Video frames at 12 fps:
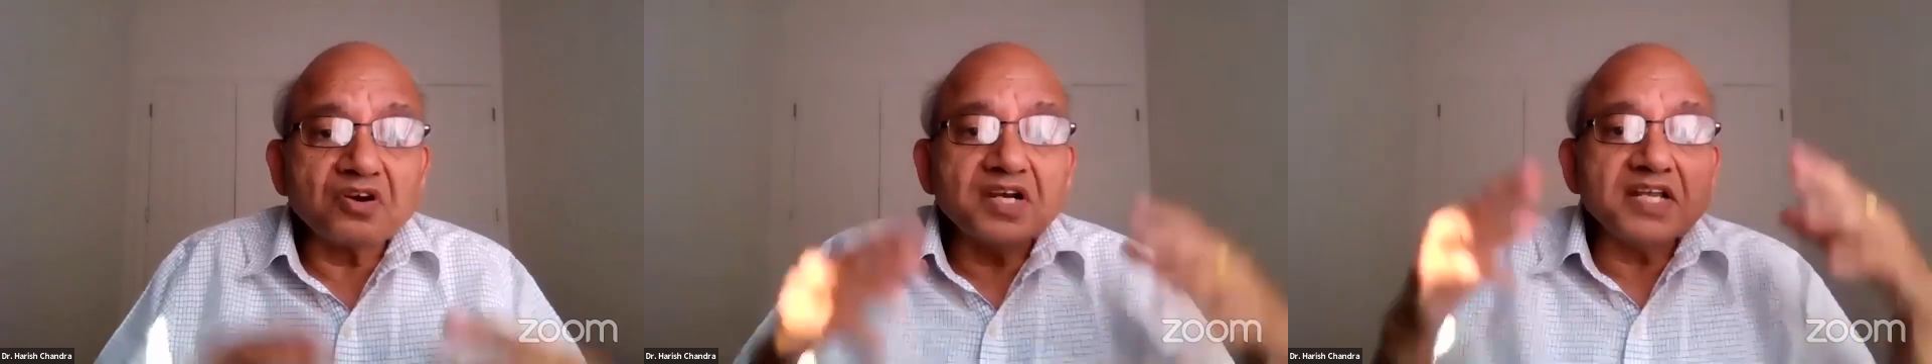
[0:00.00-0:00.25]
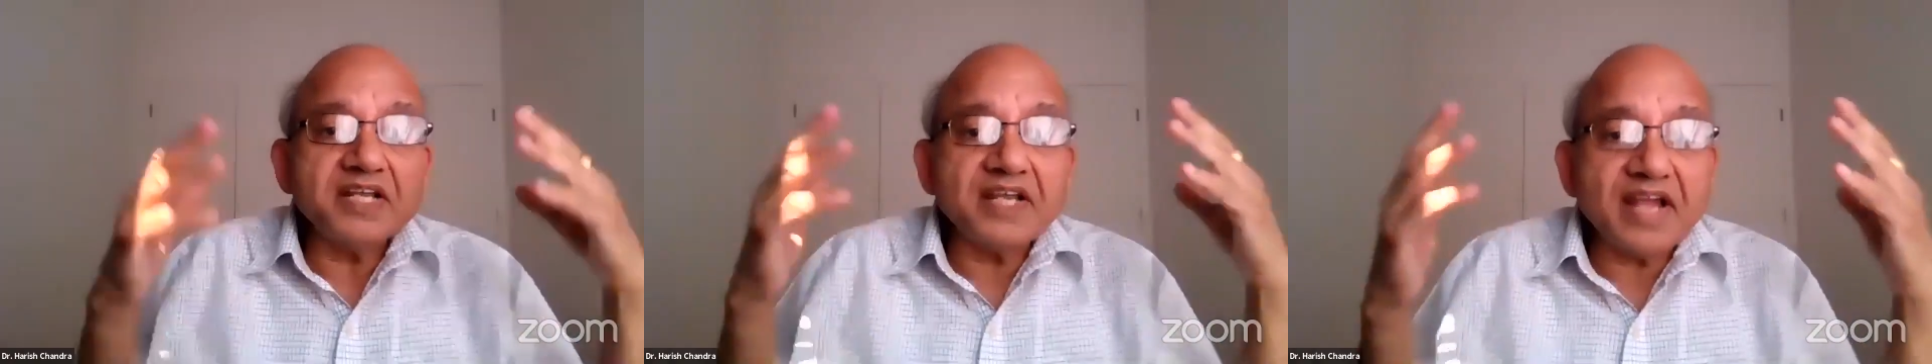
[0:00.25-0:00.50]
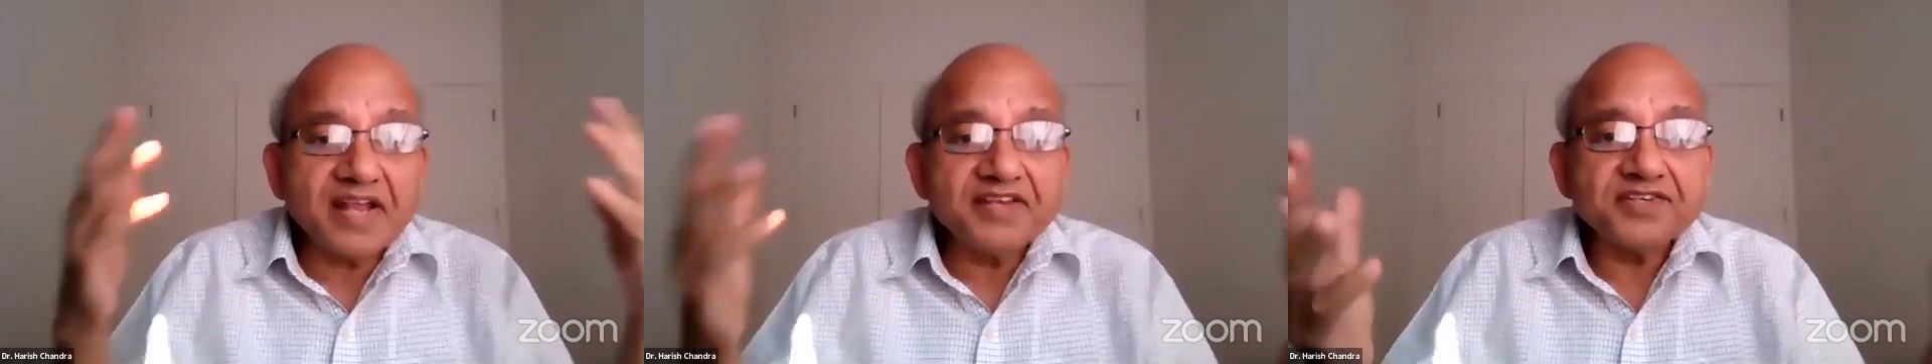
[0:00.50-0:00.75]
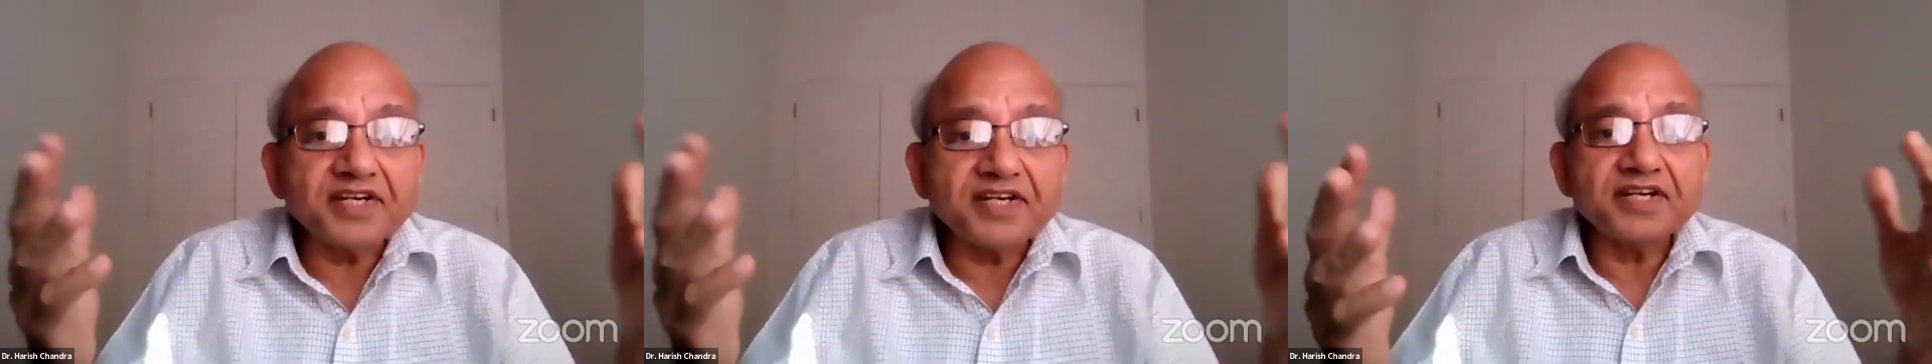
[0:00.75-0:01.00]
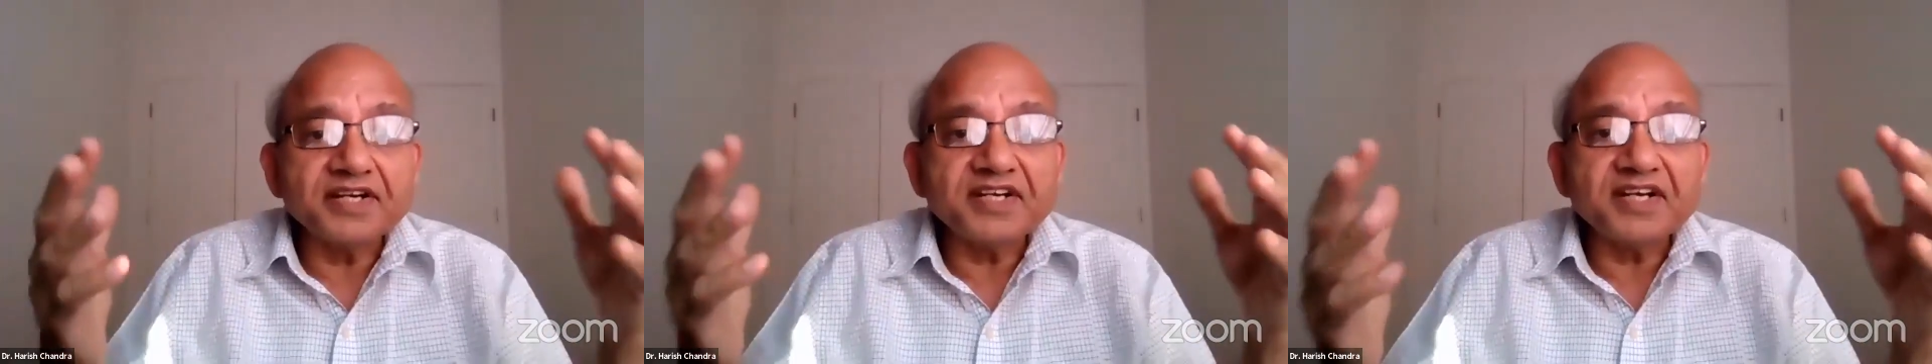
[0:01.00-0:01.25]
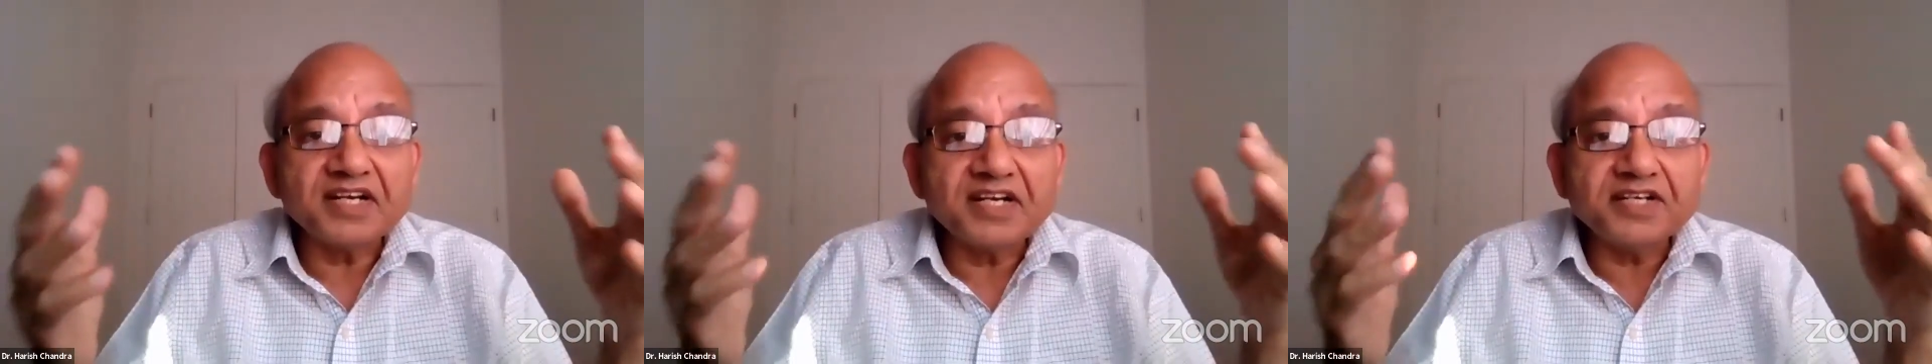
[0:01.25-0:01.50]
only ancient
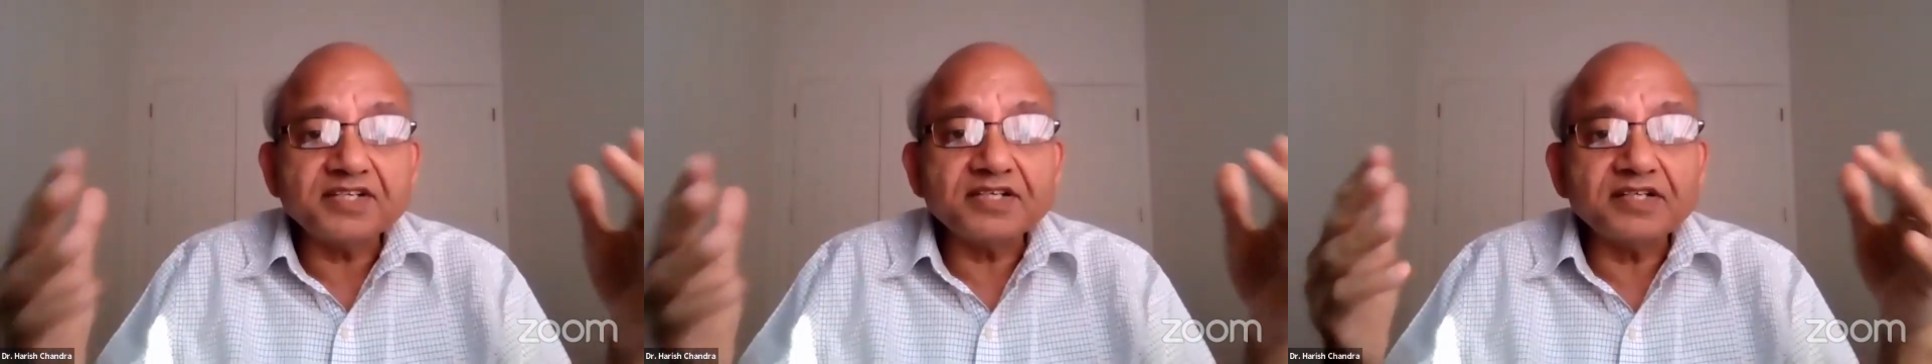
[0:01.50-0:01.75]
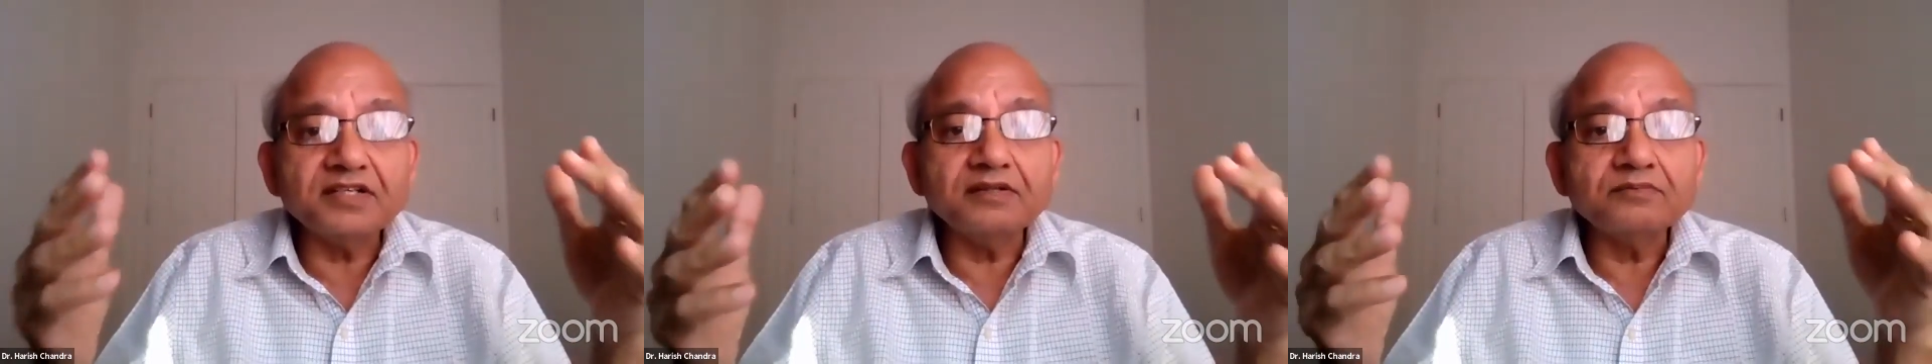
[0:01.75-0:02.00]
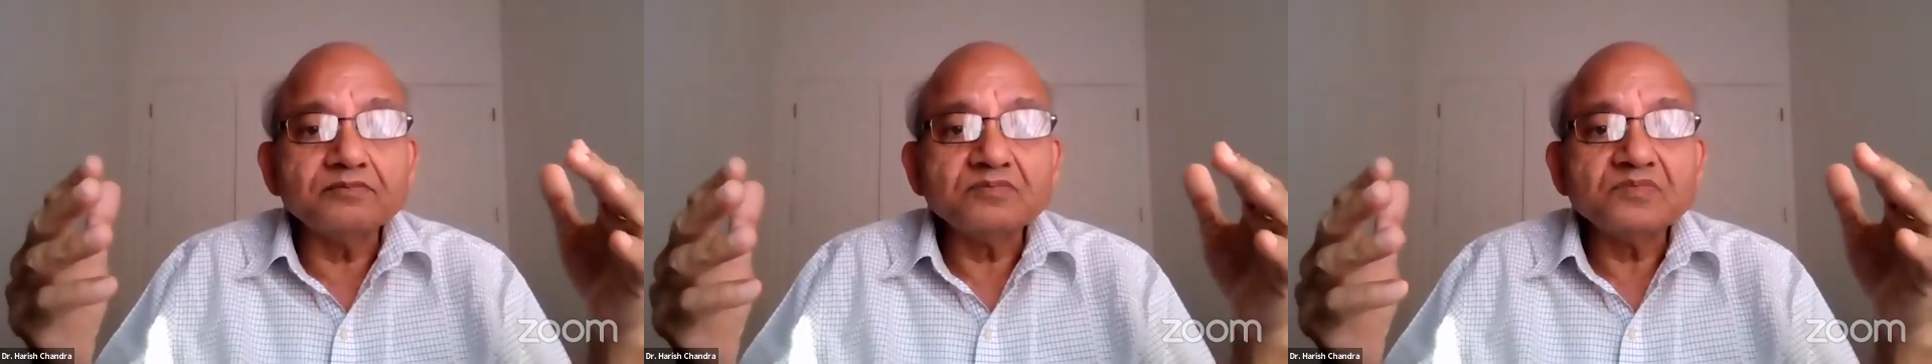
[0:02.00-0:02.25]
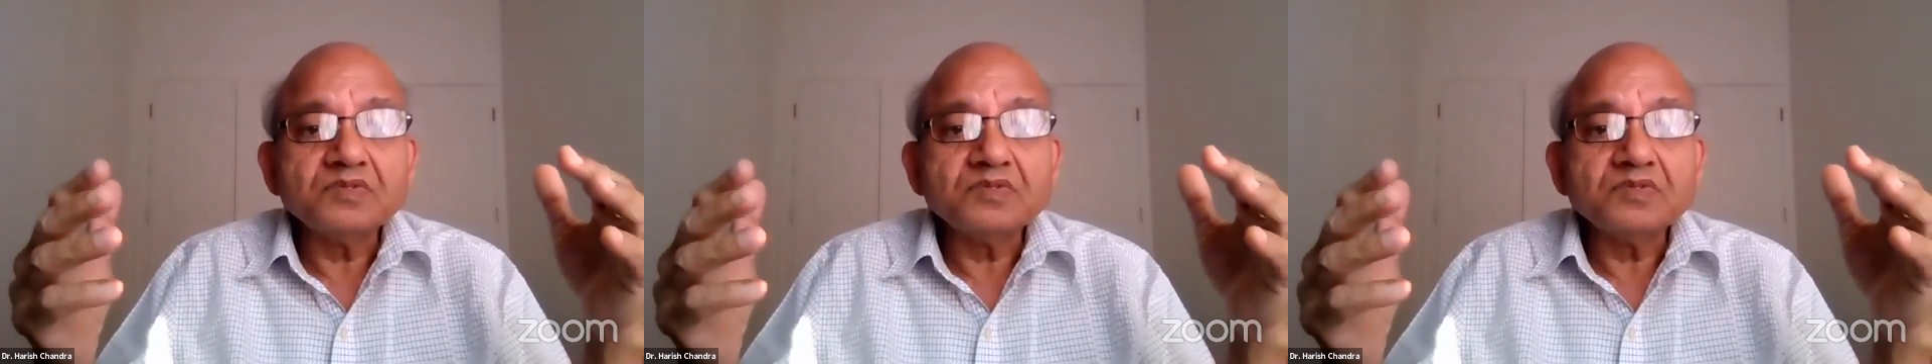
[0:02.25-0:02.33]
Indian history,